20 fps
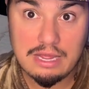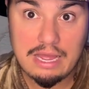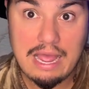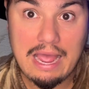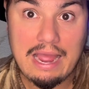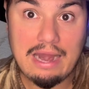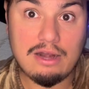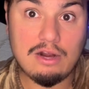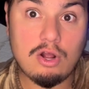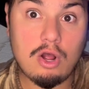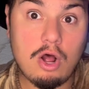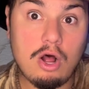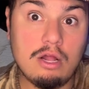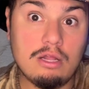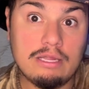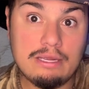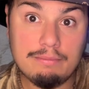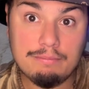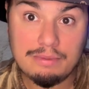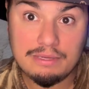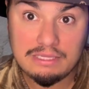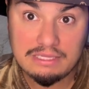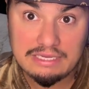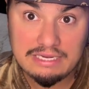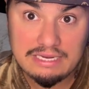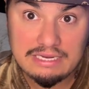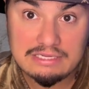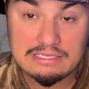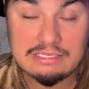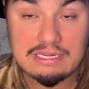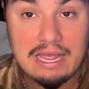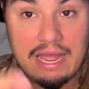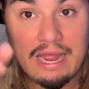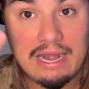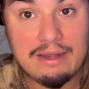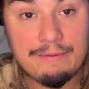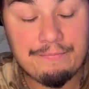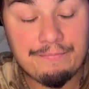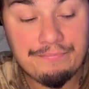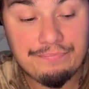and calling police
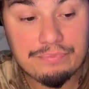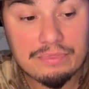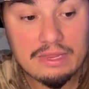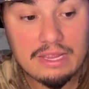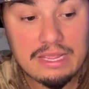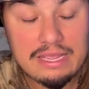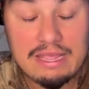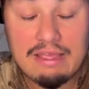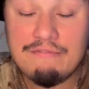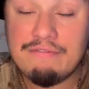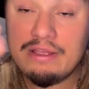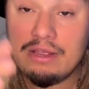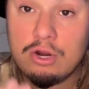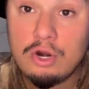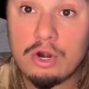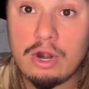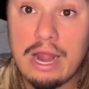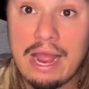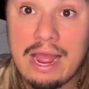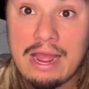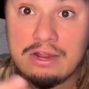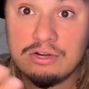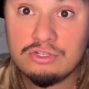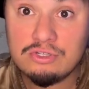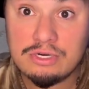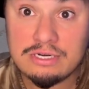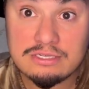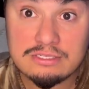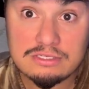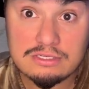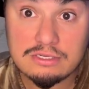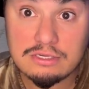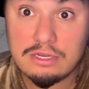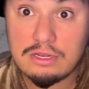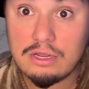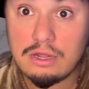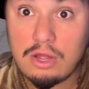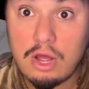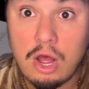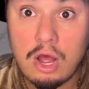and giving her address
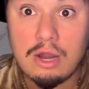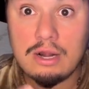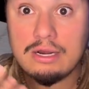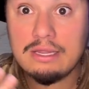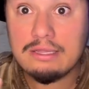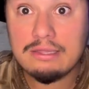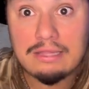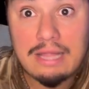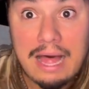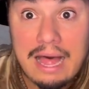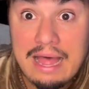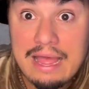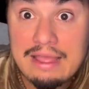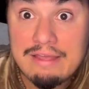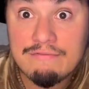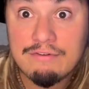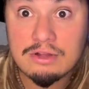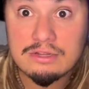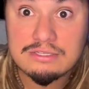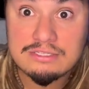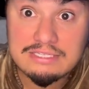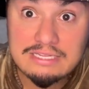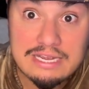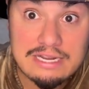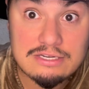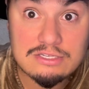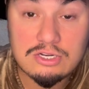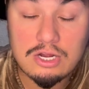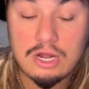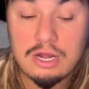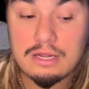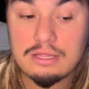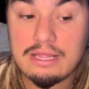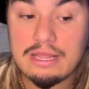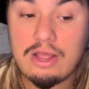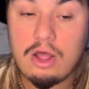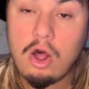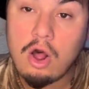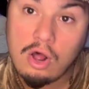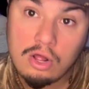on the live, on TikTok,
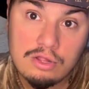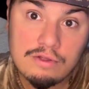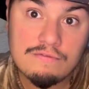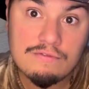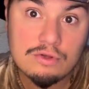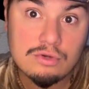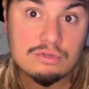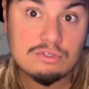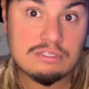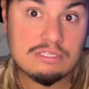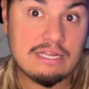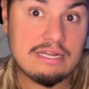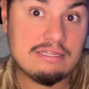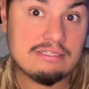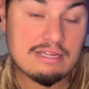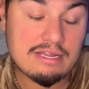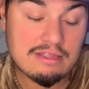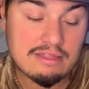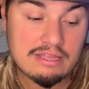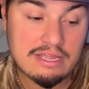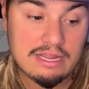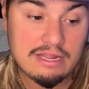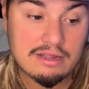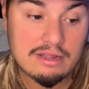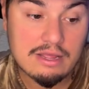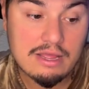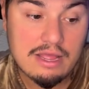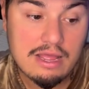like all of those things, I think